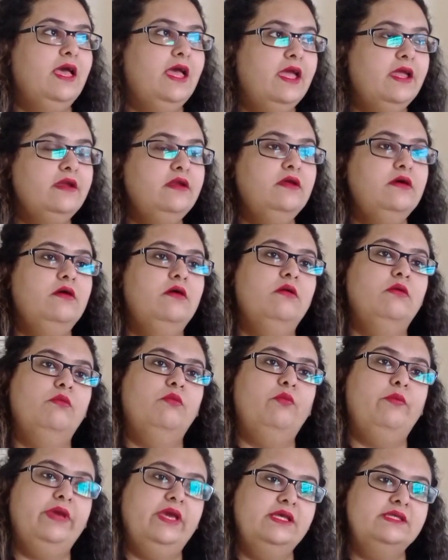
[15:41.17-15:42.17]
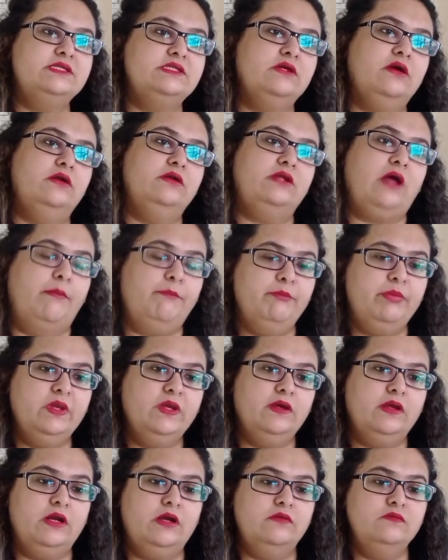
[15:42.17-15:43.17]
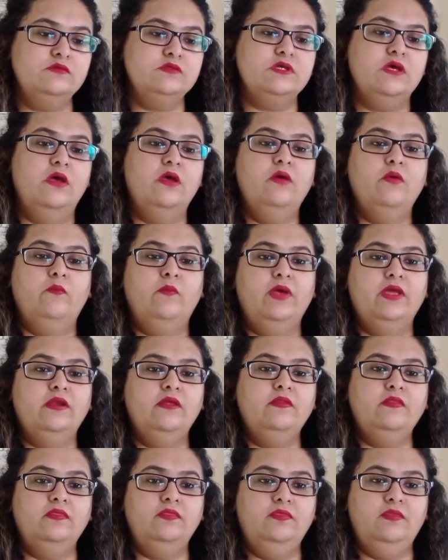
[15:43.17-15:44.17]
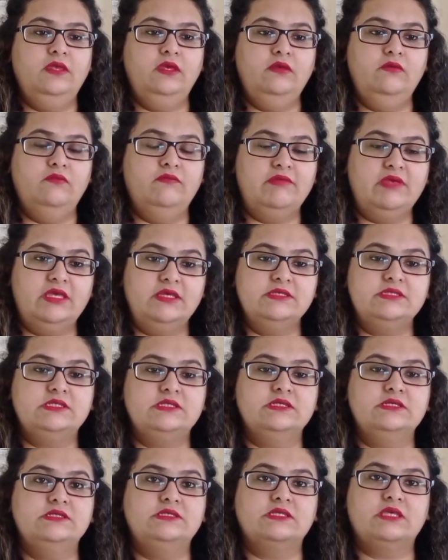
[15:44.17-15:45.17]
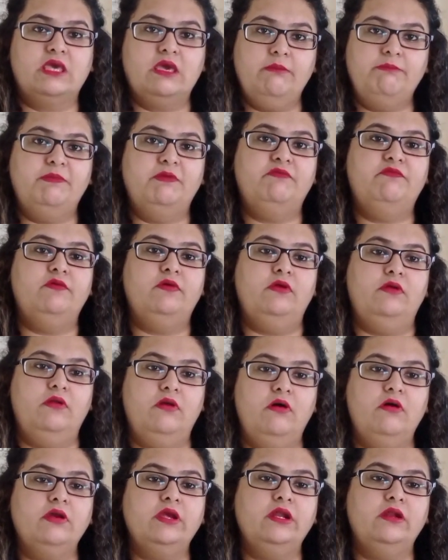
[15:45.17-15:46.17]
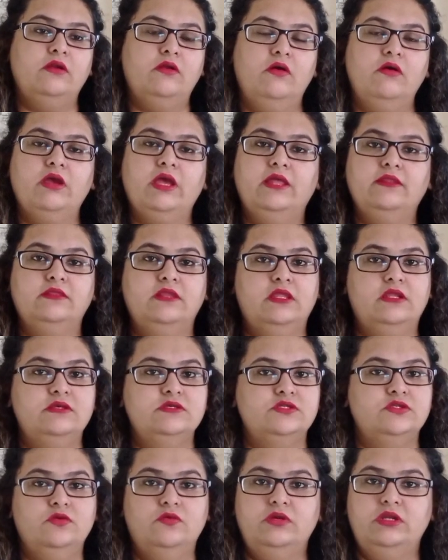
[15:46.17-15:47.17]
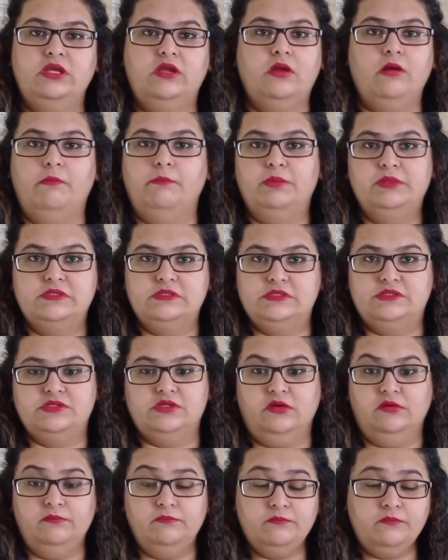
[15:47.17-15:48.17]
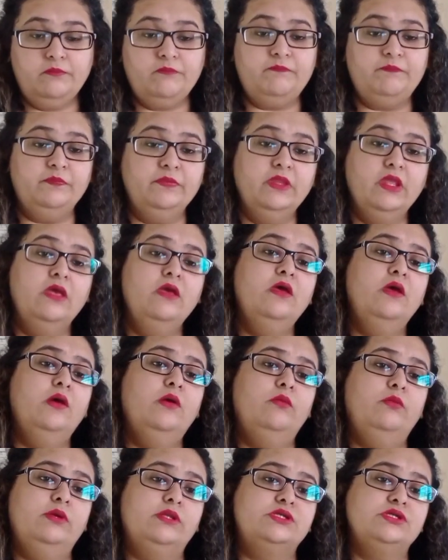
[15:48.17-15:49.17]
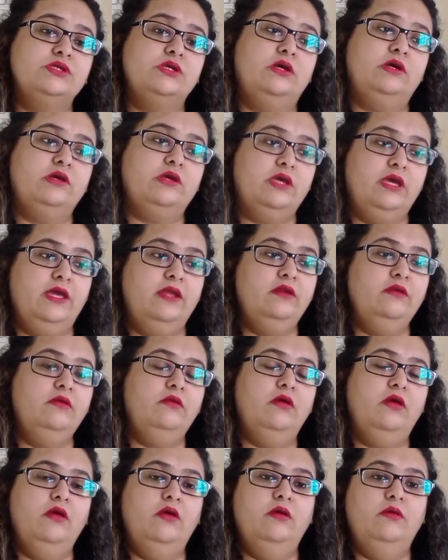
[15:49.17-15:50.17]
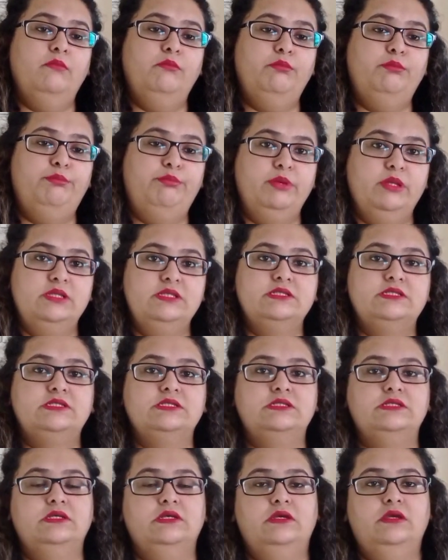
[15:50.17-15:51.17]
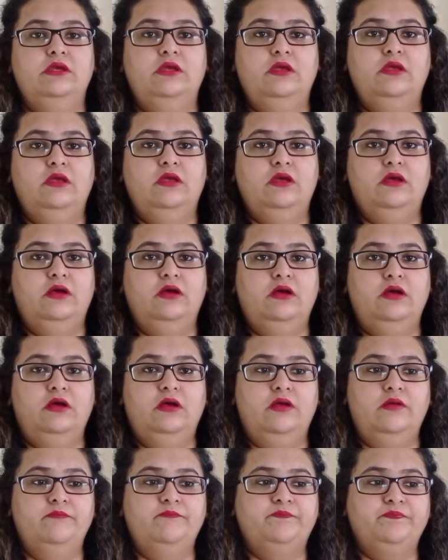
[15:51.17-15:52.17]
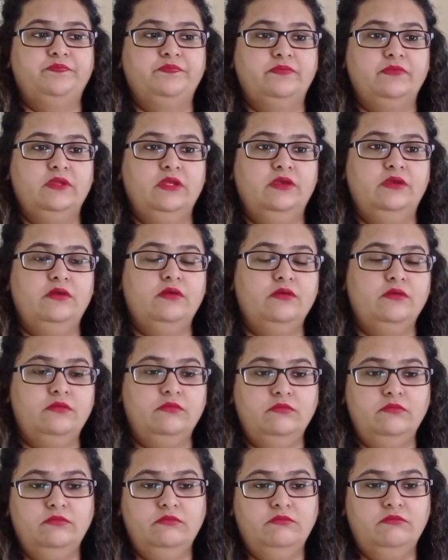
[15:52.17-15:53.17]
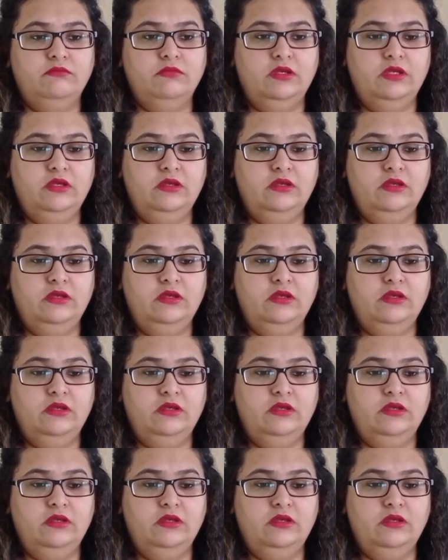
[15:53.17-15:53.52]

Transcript: And waste dumping grounds, wherein the waste is kept for long and long and there is no decomposition, which again builds, um, you know,